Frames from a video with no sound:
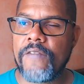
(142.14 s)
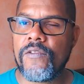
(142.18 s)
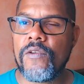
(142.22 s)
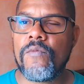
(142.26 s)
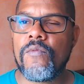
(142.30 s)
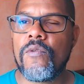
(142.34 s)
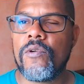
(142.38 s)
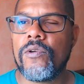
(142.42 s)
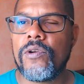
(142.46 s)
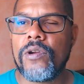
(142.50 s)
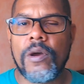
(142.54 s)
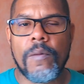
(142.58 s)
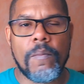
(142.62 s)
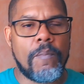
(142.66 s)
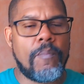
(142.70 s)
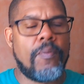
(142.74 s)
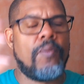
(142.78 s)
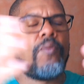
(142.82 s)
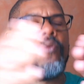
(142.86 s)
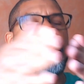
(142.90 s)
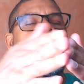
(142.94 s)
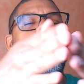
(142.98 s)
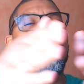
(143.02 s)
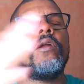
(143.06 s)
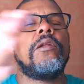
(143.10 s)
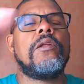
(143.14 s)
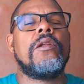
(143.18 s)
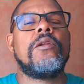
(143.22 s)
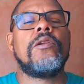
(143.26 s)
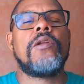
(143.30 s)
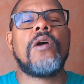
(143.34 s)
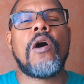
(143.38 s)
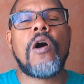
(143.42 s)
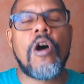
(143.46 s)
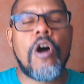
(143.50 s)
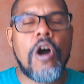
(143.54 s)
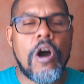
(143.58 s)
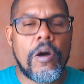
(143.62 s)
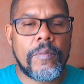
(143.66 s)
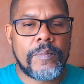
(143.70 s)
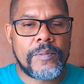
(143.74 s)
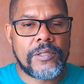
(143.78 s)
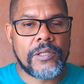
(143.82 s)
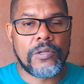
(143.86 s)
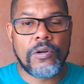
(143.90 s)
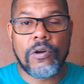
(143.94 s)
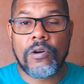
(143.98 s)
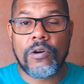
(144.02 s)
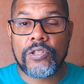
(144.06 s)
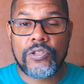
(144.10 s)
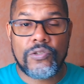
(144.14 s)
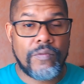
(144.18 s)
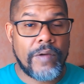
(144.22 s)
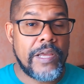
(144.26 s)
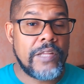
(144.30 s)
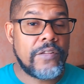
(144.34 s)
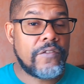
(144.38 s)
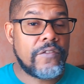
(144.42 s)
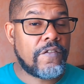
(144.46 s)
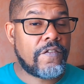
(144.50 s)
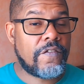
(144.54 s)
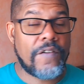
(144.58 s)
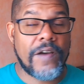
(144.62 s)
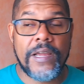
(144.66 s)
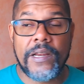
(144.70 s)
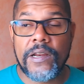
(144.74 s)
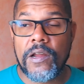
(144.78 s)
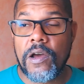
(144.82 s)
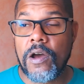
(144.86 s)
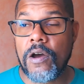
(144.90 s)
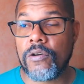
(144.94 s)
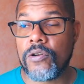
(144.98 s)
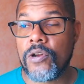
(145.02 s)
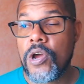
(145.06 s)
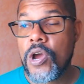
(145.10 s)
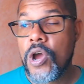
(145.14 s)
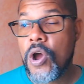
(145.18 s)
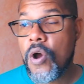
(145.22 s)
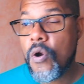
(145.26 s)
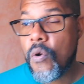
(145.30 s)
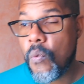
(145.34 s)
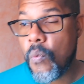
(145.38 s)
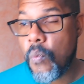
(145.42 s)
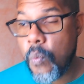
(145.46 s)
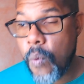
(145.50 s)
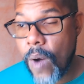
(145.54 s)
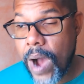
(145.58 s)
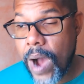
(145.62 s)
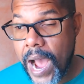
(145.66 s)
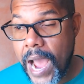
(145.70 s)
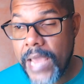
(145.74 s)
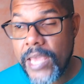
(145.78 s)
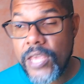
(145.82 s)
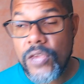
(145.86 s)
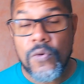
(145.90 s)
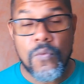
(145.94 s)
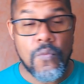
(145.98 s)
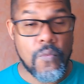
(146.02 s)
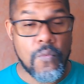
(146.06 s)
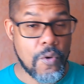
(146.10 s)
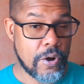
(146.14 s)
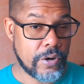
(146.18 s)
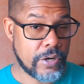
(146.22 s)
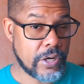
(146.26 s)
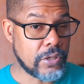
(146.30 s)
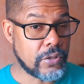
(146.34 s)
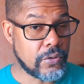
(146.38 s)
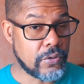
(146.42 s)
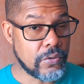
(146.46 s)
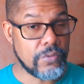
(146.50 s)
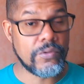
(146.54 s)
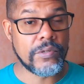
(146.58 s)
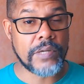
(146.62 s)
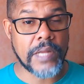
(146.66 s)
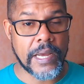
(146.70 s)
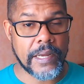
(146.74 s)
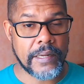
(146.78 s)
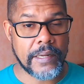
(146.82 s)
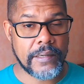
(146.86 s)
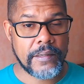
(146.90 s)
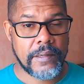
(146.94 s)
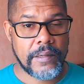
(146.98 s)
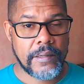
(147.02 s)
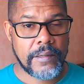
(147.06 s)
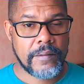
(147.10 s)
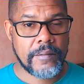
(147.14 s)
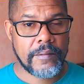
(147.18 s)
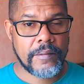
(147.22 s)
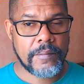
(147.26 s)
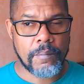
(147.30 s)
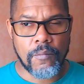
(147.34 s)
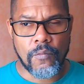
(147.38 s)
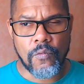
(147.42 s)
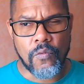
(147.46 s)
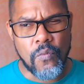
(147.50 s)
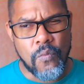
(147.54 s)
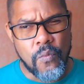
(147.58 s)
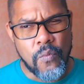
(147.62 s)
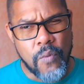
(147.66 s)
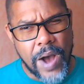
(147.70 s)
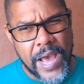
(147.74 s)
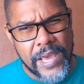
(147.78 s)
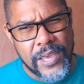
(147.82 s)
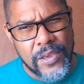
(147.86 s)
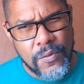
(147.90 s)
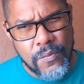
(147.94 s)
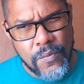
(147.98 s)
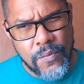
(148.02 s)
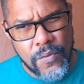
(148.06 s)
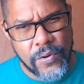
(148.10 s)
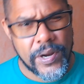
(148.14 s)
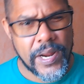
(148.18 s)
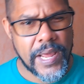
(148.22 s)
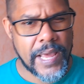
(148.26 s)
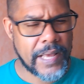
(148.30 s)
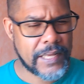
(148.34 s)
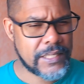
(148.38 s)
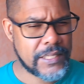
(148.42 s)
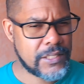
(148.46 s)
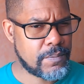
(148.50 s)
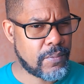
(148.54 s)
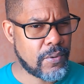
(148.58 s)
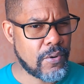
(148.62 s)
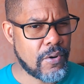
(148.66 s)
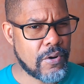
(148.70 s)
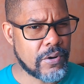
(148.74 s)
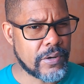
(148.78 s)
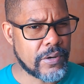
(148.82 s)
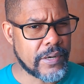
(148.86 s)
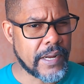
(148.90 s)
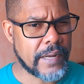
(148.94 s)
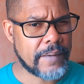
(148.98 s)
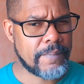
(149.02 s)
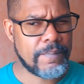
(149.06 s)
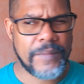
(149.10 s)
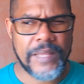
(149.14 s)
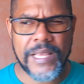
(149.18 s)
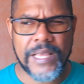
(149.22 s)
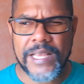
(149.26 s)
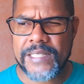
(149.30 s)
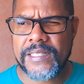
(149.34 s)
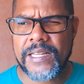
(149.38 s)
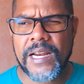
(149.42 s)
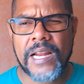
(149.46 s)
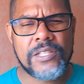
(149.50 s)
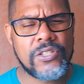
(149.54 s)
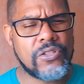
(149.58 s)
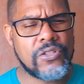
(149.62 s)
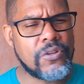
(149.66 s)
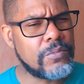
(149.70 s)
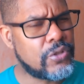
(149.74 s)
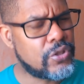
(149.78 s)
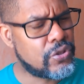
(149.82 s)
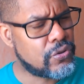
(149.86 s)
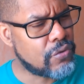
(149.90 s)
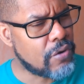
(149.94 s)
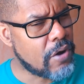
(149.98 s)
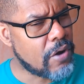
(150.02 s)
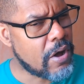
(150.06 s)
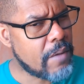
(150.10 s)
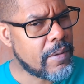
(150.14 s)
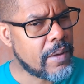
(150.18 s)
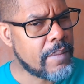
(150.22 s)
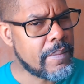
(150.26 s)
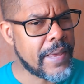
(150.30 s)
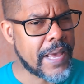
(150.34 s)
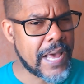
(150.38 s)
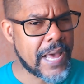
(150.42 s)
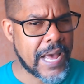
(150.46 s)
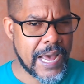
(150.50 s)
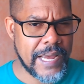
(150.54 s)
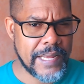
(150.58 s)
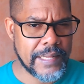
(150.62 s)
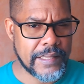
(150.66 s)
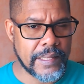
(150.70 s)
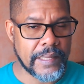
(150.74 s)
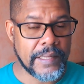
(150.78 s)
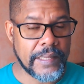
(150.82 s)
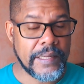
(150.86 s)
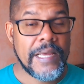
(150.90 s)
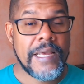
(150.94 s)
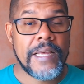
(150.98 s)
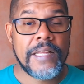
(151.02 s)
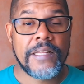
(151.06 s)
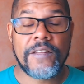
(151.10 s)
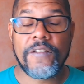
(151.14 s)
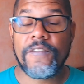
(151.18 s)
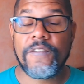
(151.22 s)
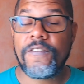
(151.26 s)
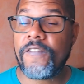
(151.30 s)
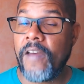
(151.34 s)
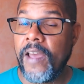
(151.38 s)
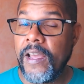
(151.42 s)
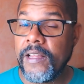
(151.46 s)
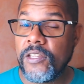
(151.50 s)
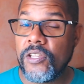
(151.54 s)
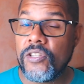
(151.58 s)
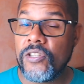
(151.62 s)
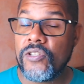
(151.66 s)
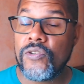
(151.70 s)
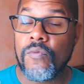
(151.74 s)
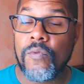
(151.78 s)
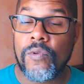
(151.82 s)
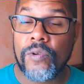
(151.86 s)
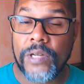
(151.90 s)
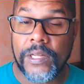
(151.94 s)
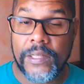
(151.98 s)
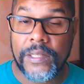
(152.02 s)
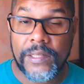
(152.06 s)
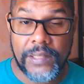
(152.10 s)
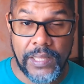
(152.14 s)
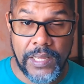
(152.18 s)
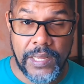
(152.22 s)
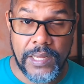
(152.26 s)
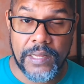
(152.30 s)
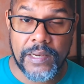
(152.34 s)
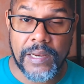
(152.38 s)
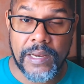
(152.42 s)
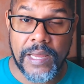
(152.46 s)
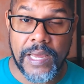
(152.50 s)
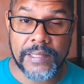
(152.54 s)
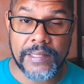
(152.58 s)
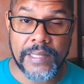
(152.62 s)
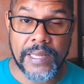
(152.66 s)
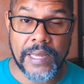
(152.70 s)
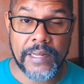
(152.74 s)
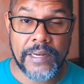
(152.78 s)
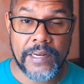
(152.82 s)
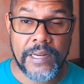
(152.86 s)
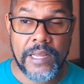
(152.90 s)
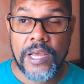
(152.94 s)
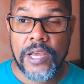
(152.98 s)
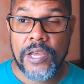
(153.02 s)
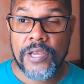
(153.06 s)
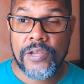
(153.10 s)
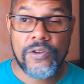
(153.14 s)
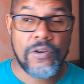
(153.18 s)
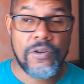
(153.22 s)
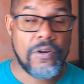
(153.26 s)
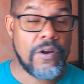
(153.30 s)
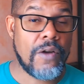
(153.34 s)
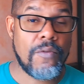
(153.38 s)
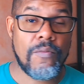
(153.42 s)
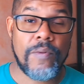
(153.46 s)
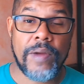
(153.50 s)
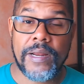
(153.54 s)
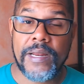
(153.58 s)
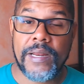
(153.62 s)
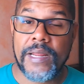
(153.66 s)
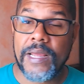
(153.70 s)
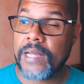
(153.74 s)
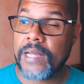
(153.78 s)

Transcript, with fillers: you want to broaden the option or trying to find out why you want to do that, why you want to explore that, is there some trauma behind it? The fact that you want to think like that, you're already a